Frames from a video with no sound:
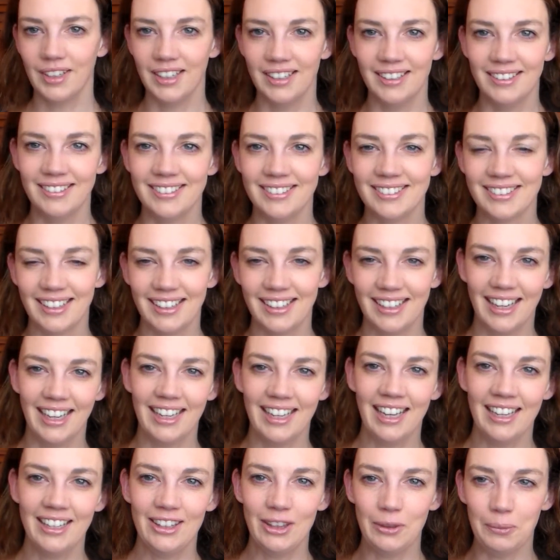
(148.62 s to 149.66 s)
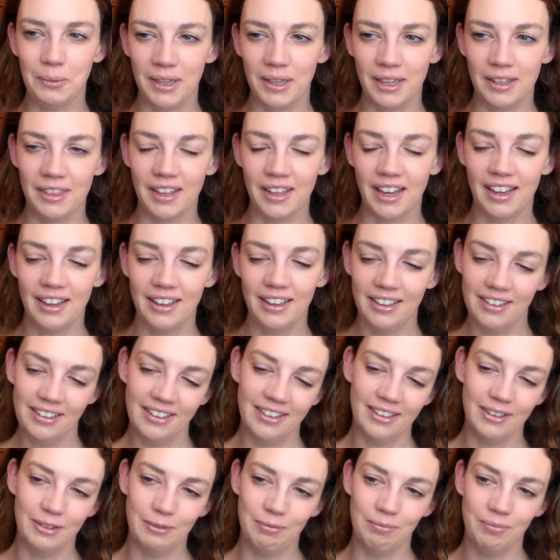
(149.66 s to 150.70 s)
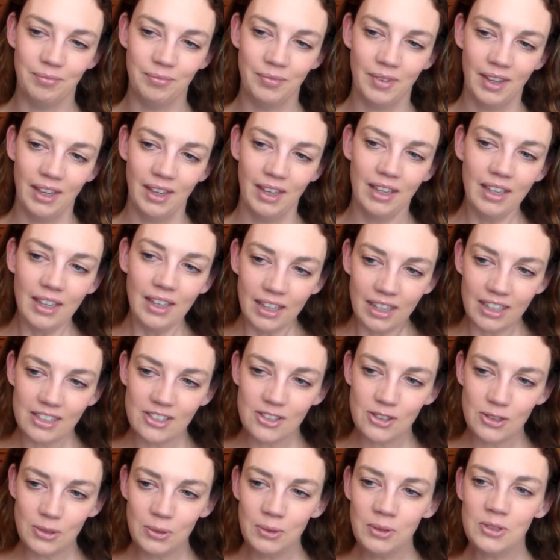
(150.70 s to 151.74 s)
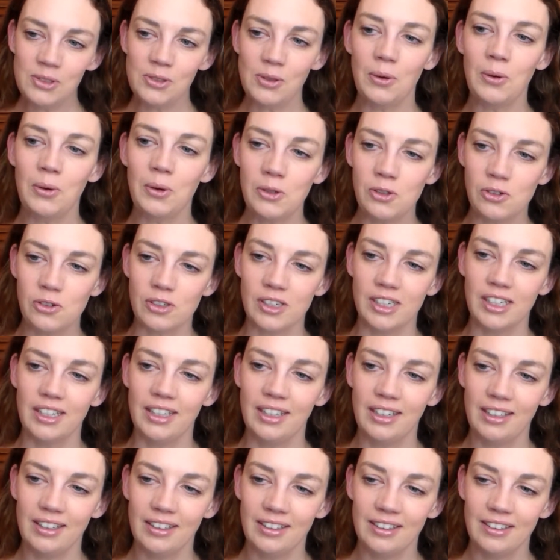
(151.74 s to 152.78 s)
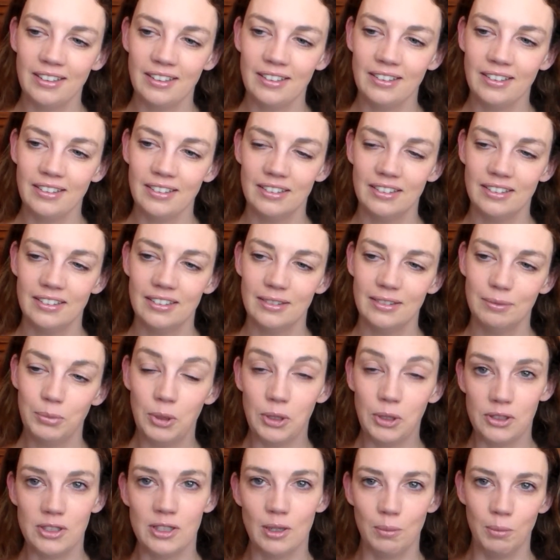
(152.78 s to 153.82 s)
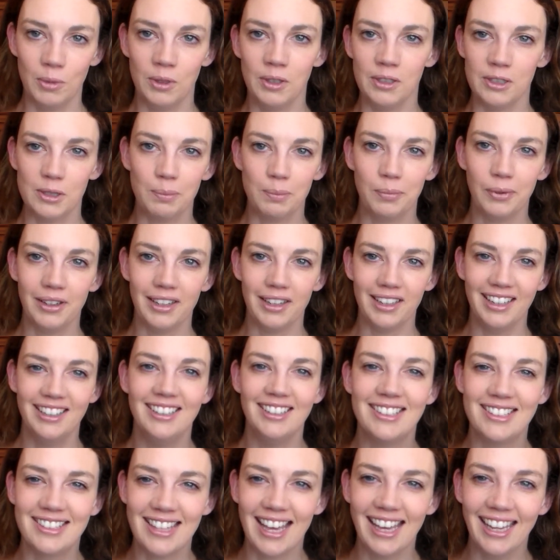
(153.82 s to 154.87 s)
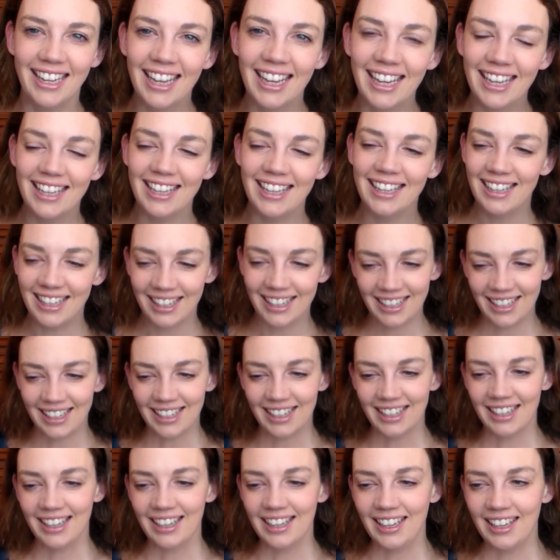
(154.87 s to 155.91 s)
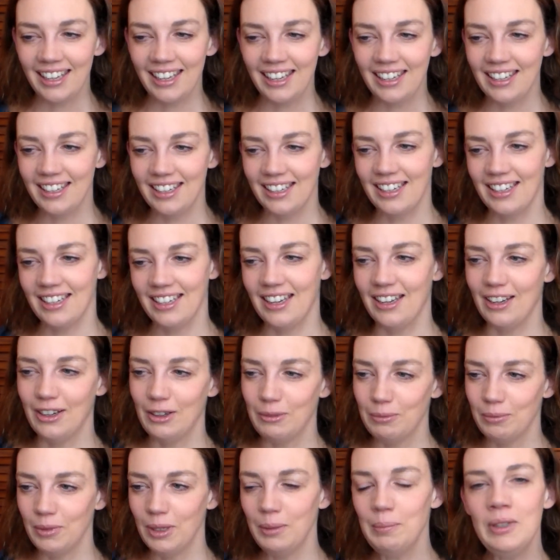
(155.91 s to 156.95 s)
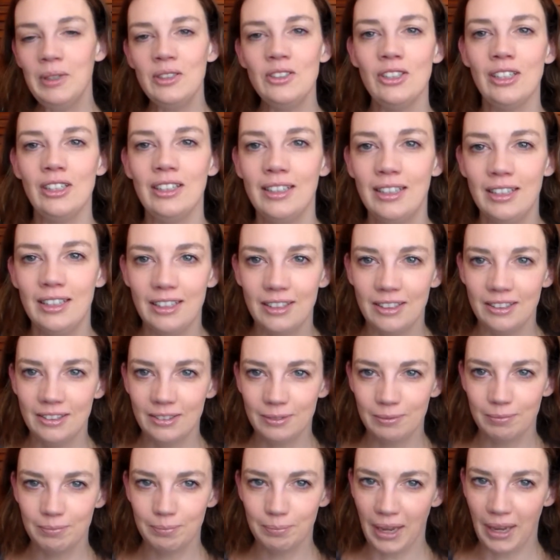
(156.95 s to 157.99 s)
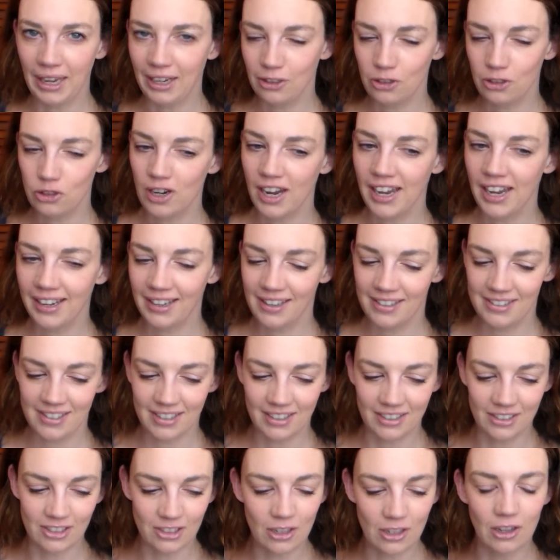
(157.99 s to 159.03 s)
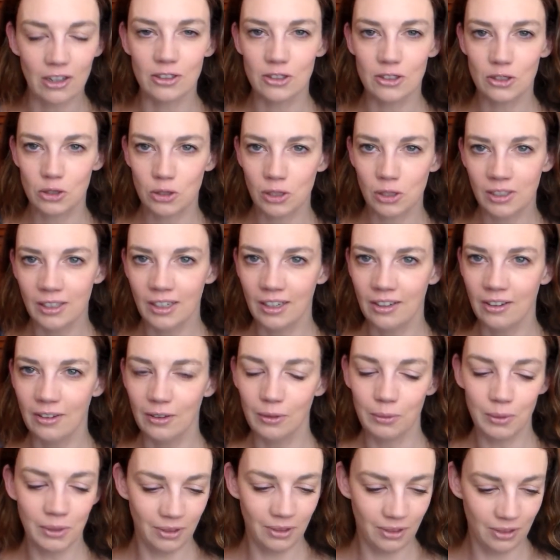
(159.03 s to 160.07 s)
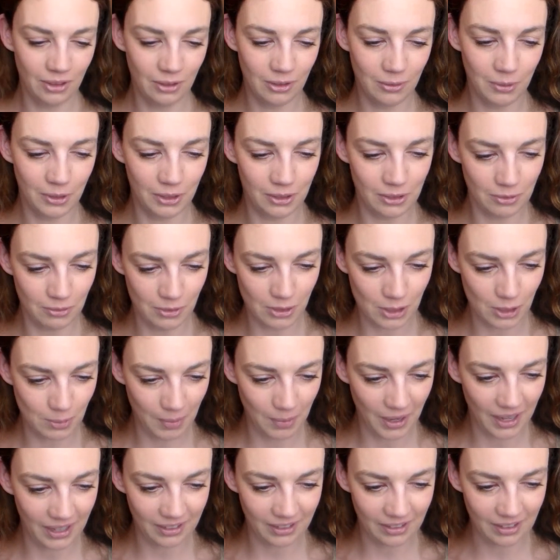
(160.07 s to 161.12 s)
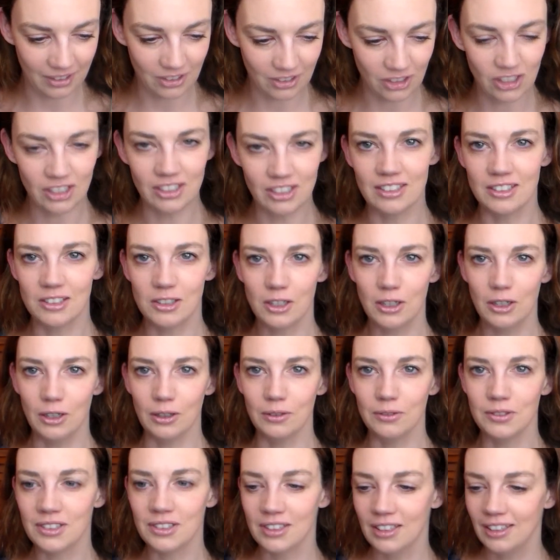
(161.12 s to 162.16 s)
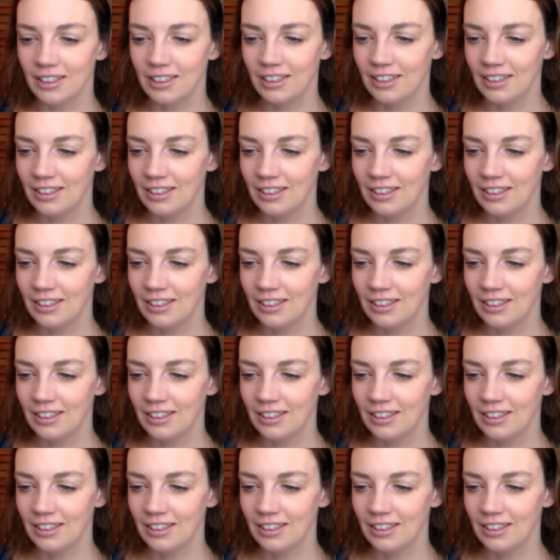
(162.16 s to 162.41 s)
And I like the way that as soon as Audrey puts him in his place, that he immediately backtracks and starts treating her with the respect that she deserves.